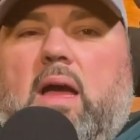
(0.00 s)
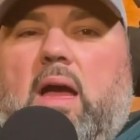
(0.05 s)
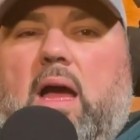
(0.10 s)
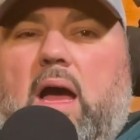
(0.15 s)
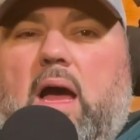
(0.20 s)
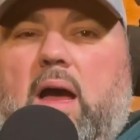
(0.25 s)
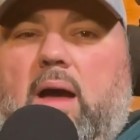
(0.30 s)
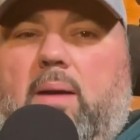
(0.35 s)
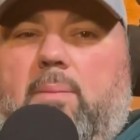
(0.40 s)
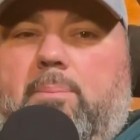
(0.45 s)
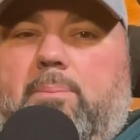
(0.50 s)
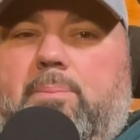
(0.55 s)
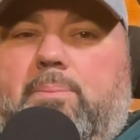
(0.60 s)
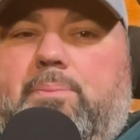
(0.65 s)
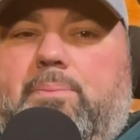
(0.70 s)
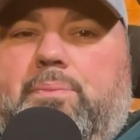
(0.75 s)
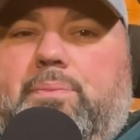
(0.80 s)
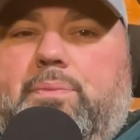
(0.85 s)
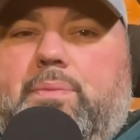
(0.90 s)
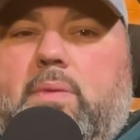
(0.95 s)
Um,
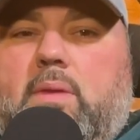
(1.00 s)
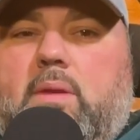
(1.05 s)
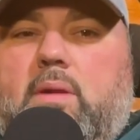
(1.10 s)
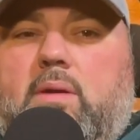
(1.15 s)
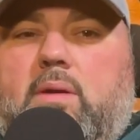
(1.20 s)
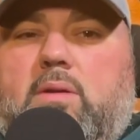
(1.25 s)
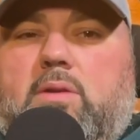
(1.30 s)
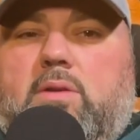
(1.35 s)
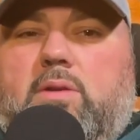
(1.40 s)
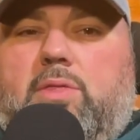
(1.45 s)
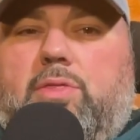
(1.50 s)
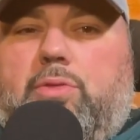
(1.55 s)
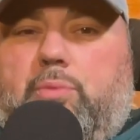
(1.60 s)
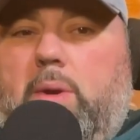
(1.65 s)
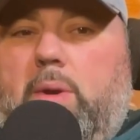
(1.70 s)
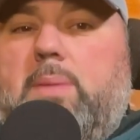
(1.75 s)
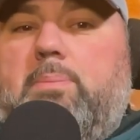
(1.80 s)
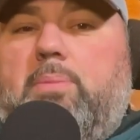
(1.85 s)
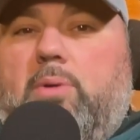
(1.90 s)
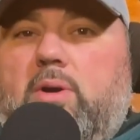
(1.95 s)

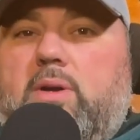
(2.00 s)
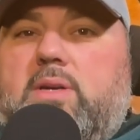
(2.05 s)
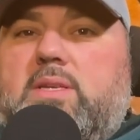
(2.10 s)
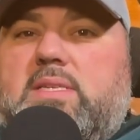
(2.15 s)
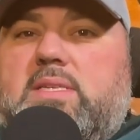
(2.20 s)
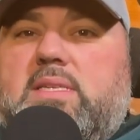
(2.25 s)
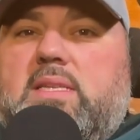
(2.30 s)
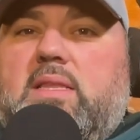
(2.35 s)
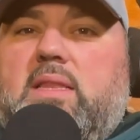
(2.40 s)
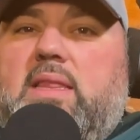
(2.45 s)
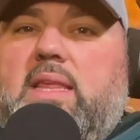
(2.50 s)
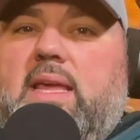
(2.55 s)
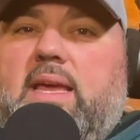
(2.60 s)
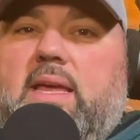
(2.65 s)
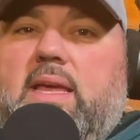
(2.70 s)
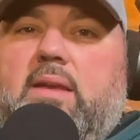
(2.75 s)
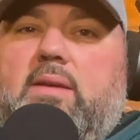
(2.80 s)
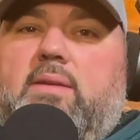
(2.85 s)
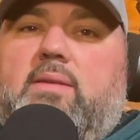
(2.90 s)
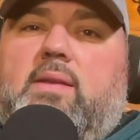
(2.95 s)
three books
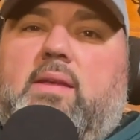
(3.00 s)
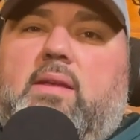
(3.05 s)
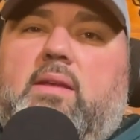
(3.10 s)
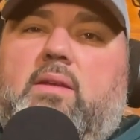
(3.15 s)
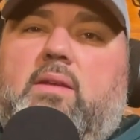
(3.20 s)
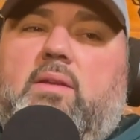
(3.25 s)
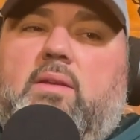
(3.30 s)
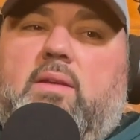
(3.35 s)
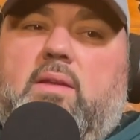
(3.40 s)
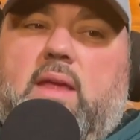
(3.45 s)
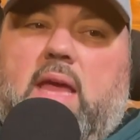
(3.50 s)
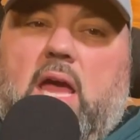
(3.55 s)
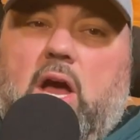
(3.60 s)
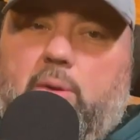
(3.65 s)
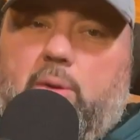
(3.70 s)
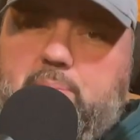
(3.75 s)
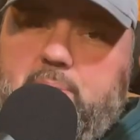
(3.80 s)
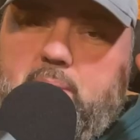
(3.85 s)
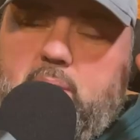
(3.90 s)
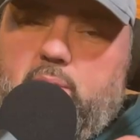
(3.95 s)
that
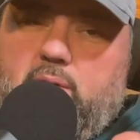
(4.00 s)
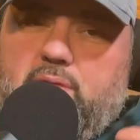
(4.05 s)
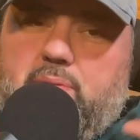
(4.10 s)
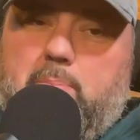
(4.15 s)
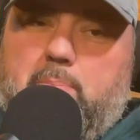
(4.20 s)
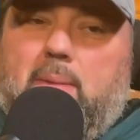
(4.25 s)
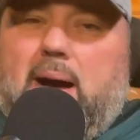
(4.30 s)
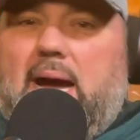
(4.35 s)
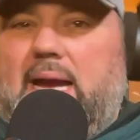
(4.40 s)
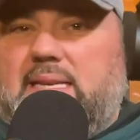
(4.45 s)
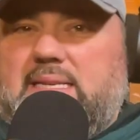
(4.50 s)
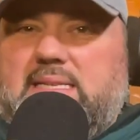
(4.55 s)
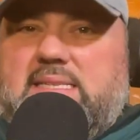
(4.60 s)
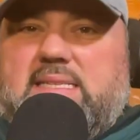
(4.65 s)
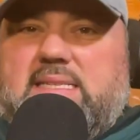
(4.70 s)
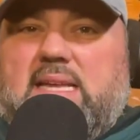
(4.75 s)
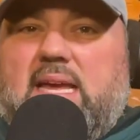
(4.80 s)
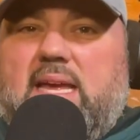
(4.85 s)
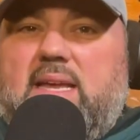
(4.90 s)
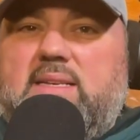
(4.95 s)
helped me with
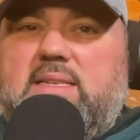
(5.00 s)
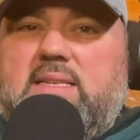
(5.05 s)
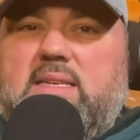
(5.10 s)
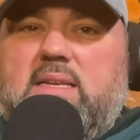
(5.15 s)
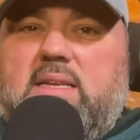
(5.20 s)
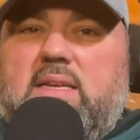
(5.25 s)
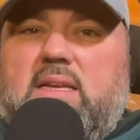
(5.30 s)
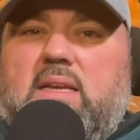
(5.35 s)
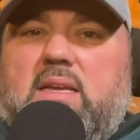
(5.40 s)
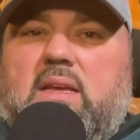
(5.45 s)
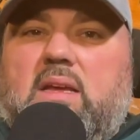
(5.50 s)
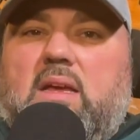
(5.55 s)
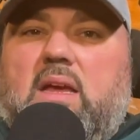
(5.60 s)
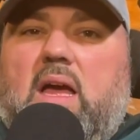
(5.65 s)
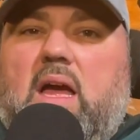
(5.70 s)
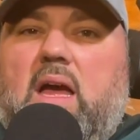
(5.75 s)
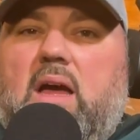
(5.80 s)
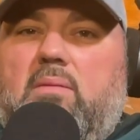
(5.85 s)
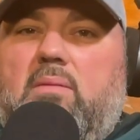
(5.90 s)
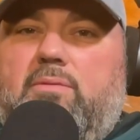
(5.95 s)
mindset,
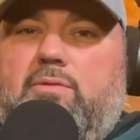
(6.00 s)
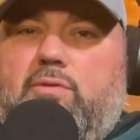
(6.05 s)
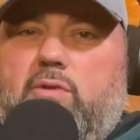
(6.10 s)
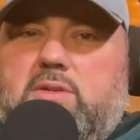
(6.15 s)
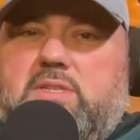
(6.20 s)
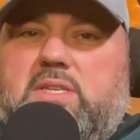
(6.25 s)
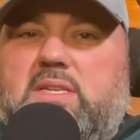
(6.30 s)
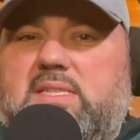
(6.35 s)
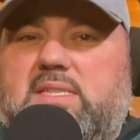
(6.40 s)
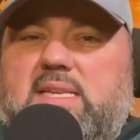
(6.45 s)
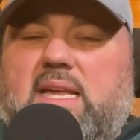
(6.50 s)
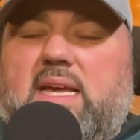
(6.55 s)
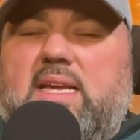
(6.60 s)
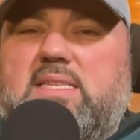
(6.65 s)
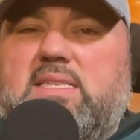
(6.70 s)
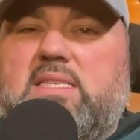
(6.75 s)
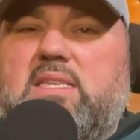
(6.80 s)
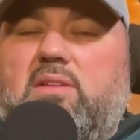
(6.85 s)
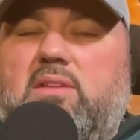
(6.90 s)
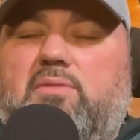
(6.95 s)
um, for
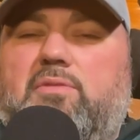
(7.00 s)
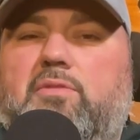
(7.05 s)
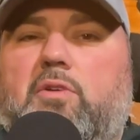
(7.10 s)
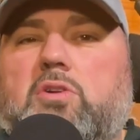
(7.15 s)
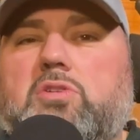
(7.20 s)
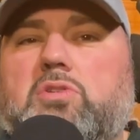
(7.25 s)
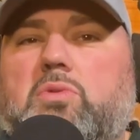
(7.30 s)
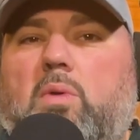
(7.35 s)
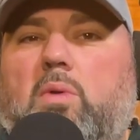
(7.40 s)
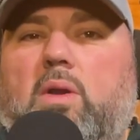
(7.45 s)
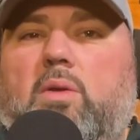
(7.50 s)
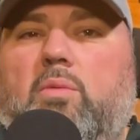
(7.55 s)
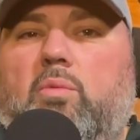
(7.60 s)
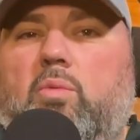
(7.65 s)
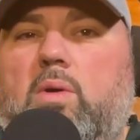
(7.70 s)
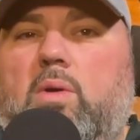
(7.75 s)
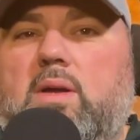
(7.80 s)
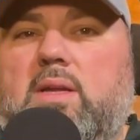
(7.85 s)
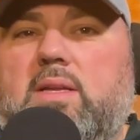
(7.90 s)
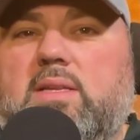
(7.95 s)
success. The first one
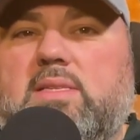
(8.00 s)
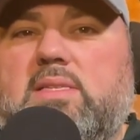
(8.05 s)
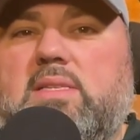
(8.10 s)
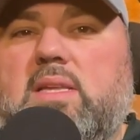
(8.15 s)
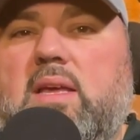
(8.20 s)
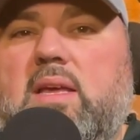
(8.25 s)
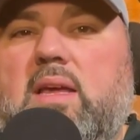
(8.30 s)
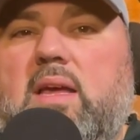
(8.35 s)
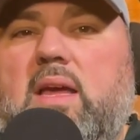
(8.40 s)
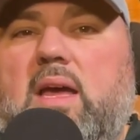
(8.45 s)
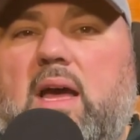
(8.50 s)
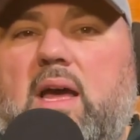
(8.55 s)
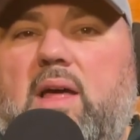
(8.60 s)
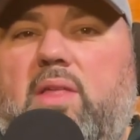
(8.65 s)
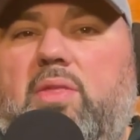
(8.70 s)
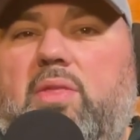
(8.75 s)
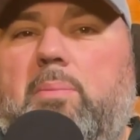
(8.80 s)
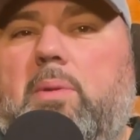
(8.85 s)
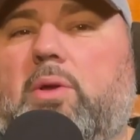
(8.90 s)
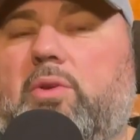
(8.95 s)
was, Uh,
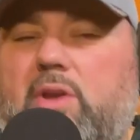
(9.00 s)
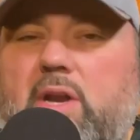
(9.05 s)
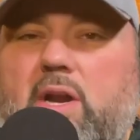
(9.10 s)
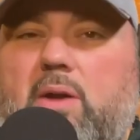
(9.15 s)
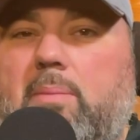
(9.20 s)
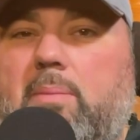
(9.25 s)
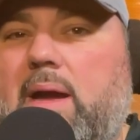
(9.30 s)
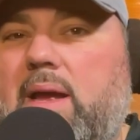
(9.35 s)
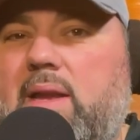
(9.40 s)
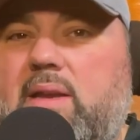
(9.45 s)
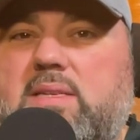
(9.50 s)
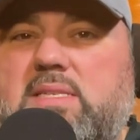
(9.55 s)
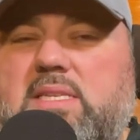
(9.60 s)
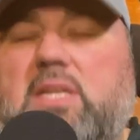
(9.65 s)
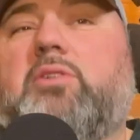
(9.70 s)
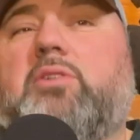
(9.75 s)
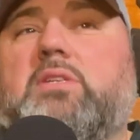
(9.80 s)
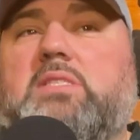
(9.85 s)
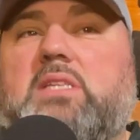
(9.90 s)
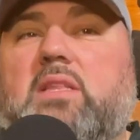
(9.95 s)
the Millionaire Mind,
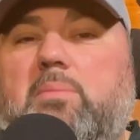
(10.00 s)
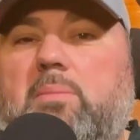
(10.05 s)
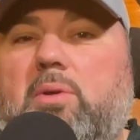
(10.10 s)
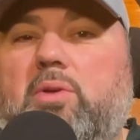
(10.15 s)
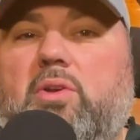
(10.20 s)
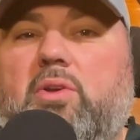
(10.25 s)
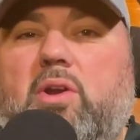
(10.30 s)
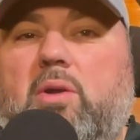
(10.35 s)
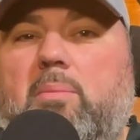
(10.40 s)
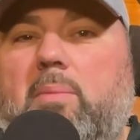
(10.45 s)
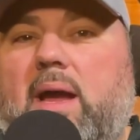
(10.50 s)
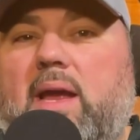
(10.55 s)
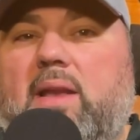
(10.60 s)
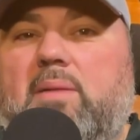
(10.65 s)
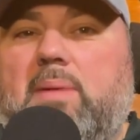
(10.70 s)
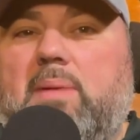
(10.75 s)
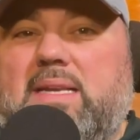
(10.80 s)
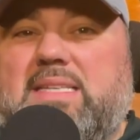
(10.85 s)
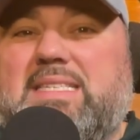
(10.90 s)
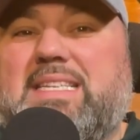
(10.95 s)
Secrets of the Millionaire Mind
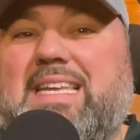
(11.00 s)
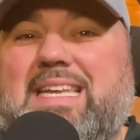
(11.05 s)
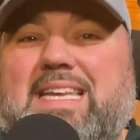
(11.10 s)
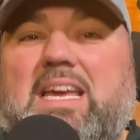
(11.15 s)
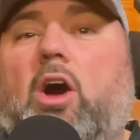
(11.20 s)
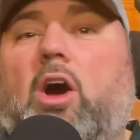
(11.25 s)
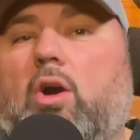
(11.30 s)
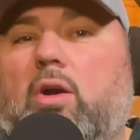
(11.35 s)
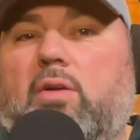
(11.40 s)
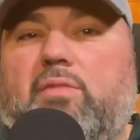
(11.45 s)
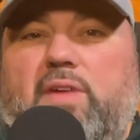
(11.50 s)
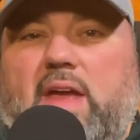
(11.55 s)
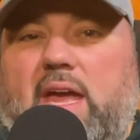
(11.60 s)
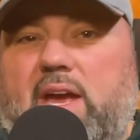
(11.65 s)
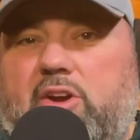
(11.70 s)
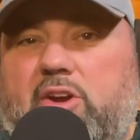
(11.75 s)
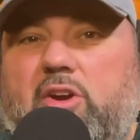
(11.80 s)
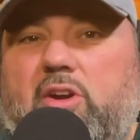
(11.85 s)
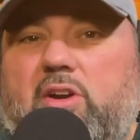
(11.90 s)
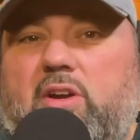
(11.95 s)
by T. Harv
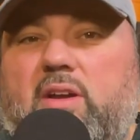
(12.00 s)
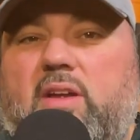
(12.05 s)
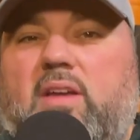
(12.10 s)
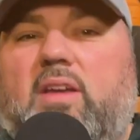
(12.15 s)
Eker.